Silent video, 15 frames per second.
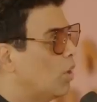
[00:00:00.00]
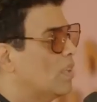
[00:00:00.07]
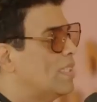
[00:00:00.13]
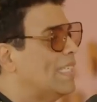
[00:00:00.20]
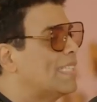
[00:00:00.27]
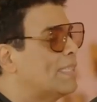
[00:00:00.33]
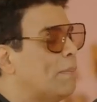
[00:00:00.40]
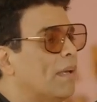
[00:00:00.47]

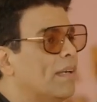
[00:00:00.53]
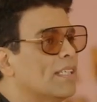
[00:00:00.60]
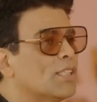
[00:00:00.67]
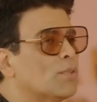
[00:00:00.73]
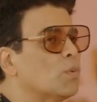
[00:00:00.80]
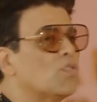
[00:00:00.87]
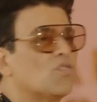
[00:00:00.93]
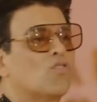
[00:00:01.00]
because the
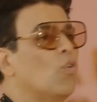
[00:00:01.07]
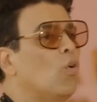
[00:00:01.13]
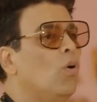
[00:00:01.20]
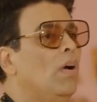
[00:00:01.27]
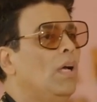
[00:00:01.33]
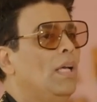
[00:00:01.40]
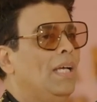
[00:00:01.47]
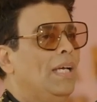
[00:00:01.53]
experience was
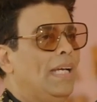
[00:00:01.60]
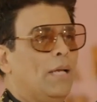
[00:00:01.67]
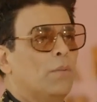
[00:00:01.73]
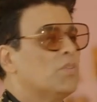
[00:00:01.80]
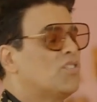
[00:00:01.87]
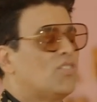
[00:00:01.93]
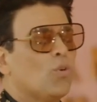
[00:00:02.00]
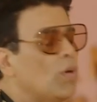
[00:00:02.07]
so,
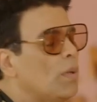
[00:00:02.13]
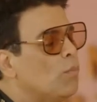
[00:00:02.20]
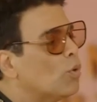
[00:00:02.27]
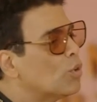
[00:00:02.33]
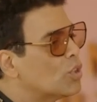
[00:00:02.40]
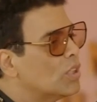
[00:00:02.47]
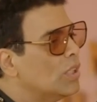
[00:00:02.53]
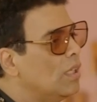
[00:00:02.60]
it was so
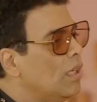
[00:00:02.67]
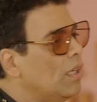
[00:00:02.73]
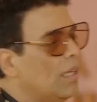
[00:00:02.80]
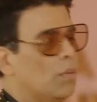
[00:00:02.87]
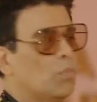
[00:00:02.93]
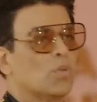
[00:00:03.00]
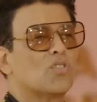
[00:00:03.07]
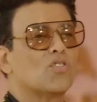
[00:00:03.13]
emotional,
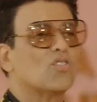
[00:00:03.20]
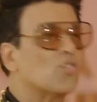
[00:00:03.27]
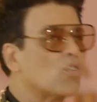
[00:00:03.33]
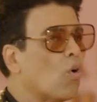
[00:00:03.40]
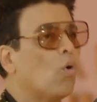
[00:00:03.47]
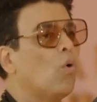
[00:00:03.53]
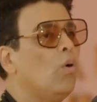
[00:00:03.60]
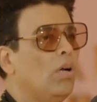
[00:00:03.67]
it was
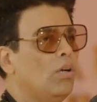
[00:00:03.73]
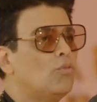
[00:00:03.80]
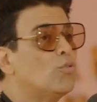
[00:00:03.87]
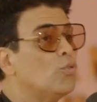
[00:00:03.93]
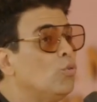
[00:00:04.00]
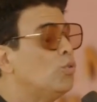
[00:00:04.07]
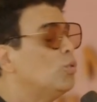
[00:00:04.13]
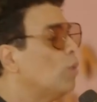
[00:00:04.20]
so
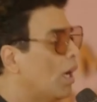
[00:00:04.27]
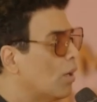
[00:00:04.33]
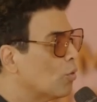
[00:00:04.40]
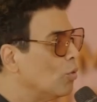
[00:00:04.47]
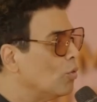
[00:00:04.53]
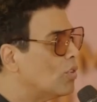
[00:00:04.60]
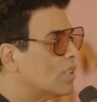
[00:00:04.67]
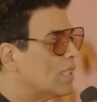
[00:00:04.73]
true to our
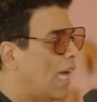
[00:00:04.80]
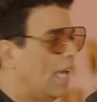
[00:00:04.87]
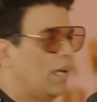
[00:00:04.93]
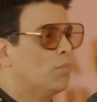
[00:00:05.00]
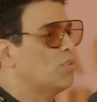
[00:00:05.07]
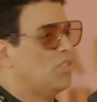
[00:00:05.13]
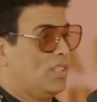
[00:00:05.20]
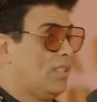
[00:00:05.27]
roots,
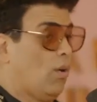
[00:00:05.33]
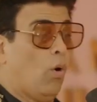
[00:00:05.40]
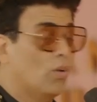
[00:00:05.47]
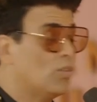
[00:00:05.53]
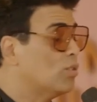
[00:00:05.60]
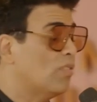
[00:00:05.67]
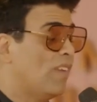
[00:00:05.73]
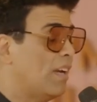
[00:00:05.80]
and it was just
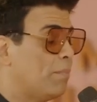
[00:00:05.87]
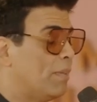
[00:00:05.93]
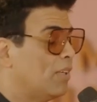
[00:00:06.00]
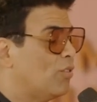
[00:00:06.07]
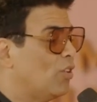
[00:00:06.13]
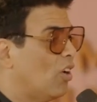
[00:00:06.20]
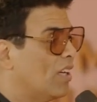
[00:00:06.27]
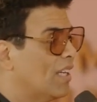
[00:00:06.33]
also very
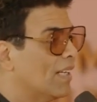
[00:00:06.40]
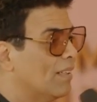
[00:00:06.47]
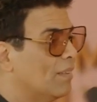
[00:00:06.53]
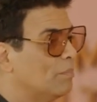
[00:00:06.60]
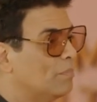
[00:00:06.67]
patriotic.